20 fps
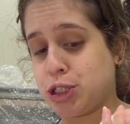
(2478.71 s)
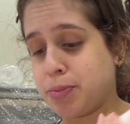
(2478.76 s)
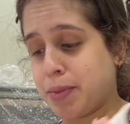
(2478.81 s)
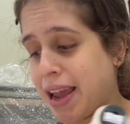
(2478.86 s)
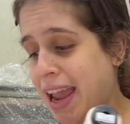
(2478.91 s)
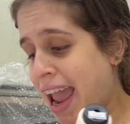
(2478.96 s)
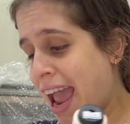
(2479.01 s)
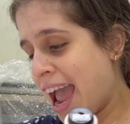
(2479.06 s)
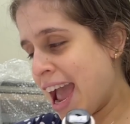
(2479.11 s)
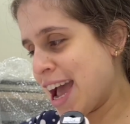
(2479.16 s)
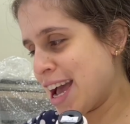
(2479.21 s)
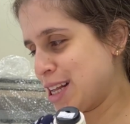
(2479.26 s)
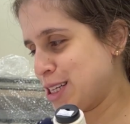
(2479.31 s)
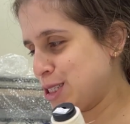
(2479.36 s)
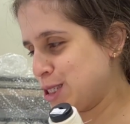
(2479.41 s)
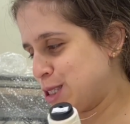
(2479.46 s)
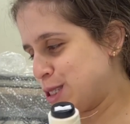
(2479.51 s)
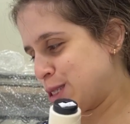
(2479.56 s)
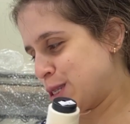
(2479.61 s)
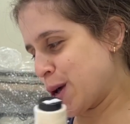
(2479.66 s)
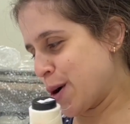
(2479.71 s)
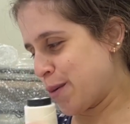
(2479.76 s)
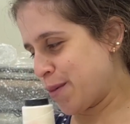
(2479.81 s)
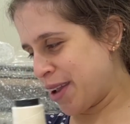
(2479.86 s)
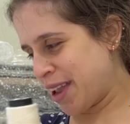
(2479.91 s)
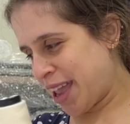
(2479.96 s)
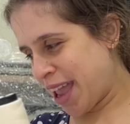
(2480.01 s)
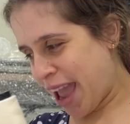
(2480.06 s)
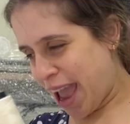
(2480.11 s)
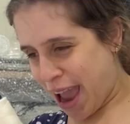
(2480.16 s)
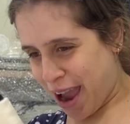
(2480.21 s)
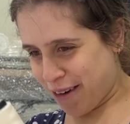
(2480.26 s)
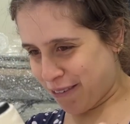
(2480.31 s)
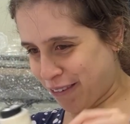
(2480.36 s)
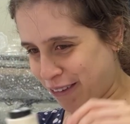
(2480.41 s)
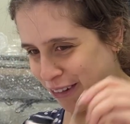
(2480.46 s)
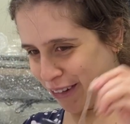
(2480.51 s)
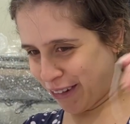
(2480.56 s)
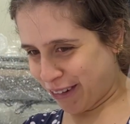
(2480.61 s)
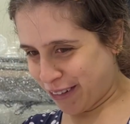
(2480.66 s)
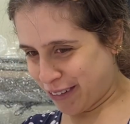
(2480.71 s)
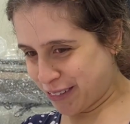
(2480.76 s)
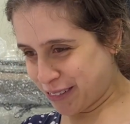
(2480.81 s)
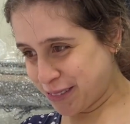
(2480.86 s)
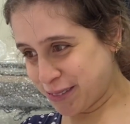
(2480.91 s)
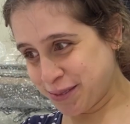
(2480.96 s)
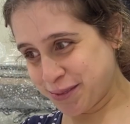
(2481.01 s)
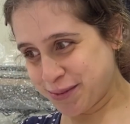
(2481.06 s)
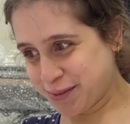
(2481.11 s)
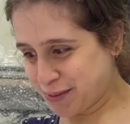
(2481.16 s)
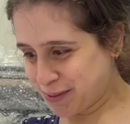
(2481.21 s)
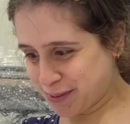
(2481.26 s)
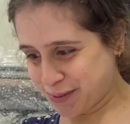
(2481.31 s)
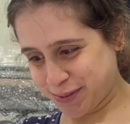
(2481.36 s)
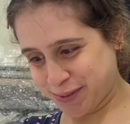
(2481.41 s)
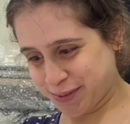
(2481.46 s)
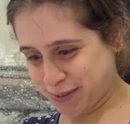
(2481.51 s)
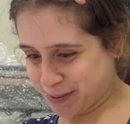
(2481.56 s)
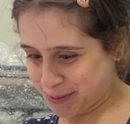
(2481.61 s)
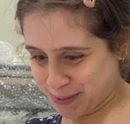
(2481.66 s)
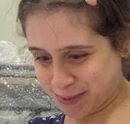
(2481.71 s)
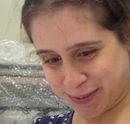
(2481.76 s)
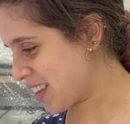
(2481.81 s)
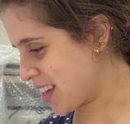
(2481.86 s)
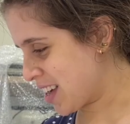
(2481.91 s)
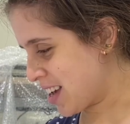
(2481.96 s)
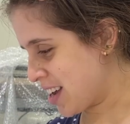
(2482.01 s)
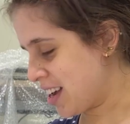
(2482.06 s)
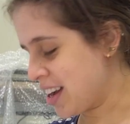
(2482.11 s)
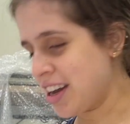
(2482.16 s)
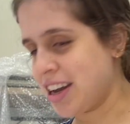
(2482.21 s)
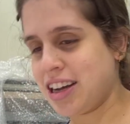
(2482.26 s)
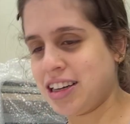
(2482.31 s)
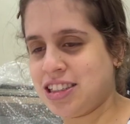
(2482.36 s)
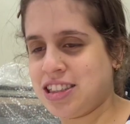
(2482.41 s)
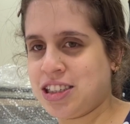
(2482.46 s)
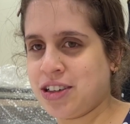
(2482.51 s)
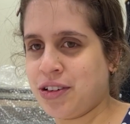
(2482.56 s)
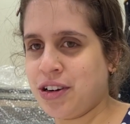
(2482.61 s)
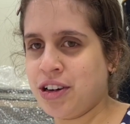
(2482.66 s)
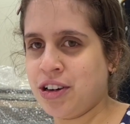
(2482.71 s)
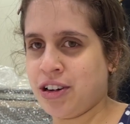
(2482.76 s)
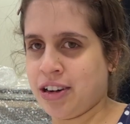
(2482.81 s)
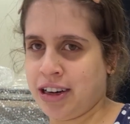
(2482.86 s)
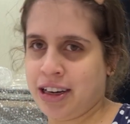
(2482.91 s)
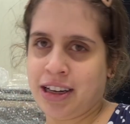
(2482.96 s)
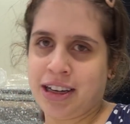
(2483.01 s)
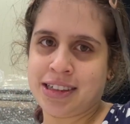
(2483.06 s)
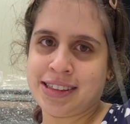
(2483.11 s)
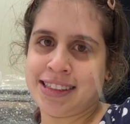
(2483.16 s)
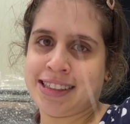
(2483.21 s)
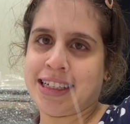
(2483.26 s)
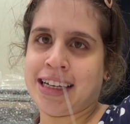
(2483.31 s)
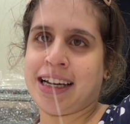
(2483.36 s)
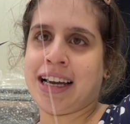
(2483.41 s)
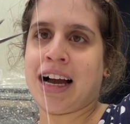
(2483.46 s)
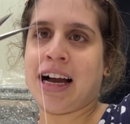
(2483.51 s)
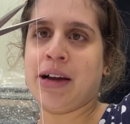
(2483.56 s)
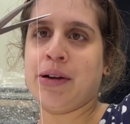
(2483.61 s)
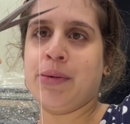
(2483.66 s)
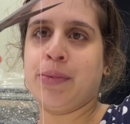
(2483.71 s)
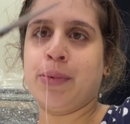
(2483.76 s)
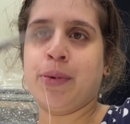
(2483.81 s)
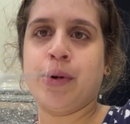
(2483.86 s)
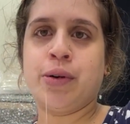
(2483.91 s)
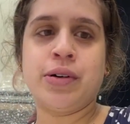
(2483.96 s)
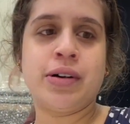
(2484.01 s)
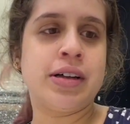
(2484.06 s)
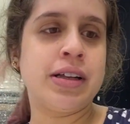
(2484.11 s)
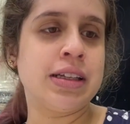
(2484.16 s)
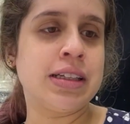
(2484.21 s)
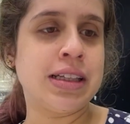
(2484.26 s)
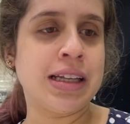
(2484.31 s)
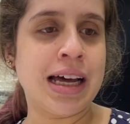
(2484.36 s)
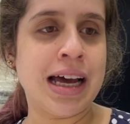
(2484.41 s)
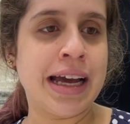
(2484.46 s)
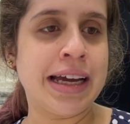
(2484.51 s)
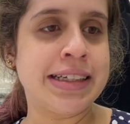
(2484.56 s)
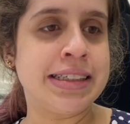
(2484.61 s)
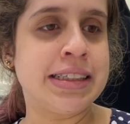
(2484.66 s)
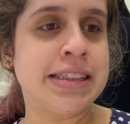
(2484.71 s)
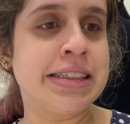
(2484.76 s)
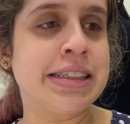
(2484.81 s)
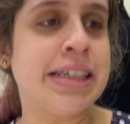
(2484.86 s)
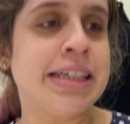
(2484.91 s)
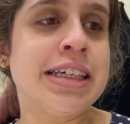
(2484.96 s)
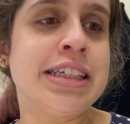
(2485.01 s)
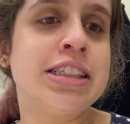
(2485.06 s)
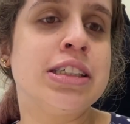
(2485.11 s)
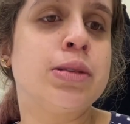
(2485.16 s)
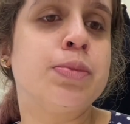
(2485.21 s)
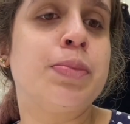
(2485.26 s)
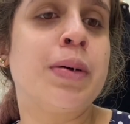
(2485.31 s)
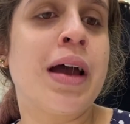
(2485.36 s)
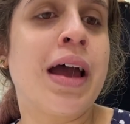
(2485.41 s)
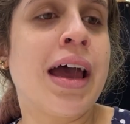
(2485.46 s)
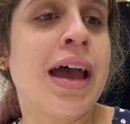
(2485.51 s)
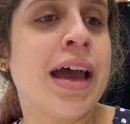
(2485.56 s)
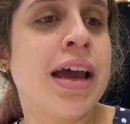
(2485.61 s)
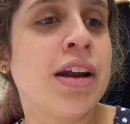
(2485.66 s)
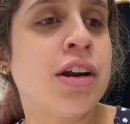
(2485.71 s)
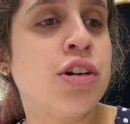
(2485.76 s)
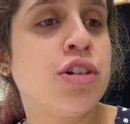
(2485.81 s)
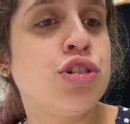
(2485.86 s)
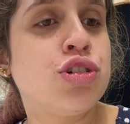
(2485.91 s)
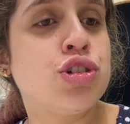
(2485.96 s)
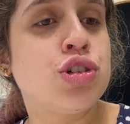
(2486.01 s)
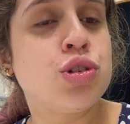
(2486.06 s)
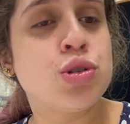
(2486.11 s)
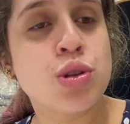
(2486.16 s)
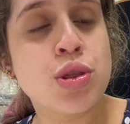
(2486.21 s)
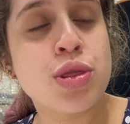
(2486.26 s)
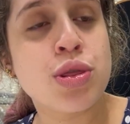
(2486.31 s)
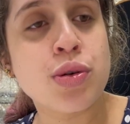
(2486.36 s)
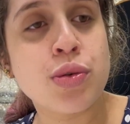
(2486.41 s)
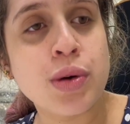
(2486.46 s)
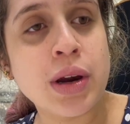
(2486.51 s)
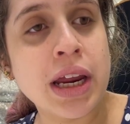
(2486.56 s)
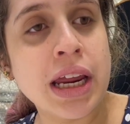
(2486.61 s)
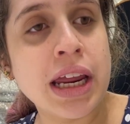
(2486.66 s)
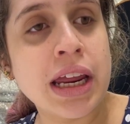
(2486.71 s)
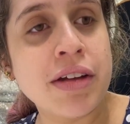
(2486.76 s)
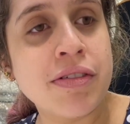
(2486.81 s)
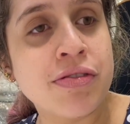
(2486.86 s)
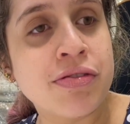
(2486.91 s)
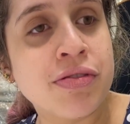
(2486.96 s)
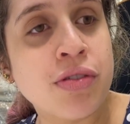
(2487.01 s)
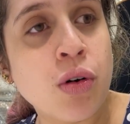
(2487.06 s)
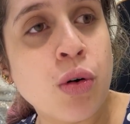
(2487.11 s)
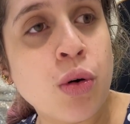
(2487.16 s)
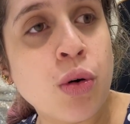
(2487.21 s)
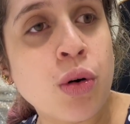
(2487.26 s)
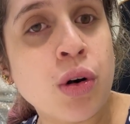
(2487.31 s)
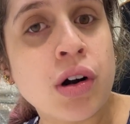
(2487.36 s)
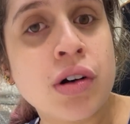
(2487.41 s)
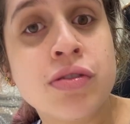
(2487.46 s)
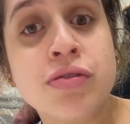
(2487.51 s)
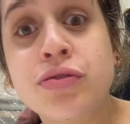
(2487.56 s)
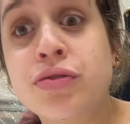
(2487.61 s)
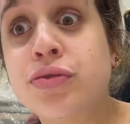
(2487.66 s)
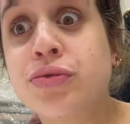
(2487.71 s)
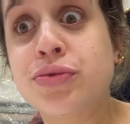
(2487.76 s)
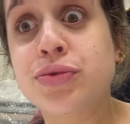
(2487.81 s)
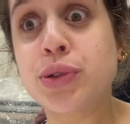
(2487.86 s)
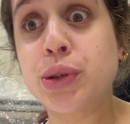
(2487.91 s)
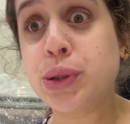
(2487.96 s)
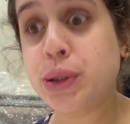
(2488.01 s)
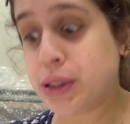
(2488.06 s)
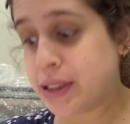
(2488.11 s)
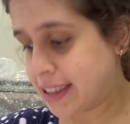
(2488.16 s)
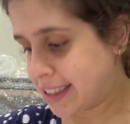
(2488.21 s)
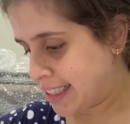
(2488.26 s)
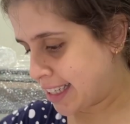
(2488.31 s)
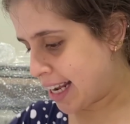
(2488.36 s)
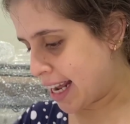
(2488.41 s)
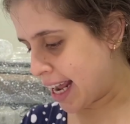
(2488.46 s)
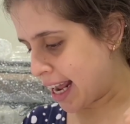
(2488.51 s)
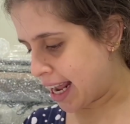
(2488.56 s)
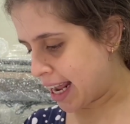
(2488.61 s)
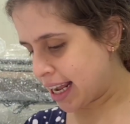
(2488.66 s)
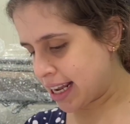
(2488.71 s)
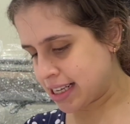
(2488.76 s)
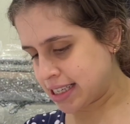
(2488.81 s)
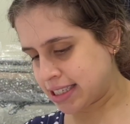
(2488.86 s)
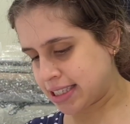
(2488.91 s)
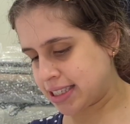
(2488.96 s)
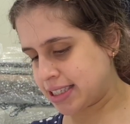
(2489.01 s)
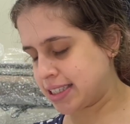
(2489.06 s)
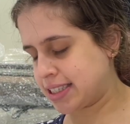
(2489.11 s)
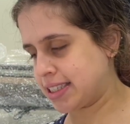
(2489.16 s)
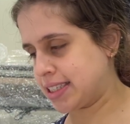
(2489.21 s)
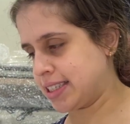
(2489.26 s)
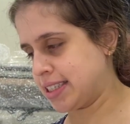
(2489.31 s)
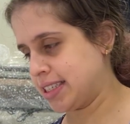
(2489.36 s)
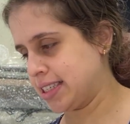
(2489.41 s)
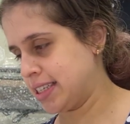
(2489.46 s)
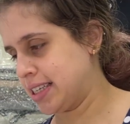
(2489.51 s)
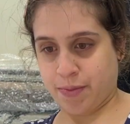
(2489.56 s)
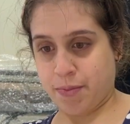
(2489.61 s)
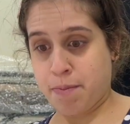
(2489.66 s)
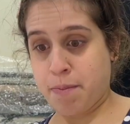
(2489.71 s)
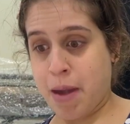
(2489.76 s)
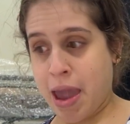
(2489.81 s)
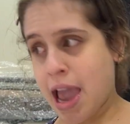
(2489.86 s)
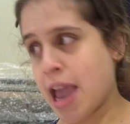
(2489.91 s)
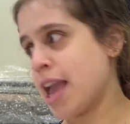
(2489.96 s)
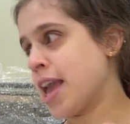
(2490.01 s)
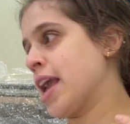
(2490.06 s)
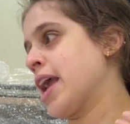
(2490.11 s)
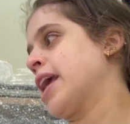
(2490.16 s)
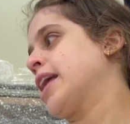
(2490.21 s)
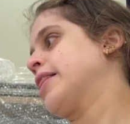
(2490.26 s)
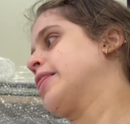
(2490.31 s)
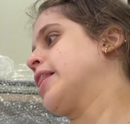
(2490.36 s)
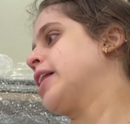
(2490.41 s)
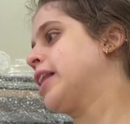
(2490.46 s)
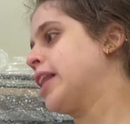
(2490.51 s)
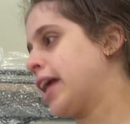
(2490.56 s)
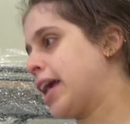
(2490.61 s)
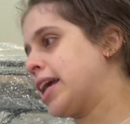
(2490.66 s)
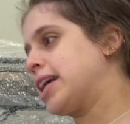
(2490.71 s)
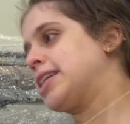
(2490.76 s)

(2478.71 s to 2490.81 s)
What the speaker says: My hand sewing arrow. It's so annoying because like I will gladly spend 3-4 full days making the lace,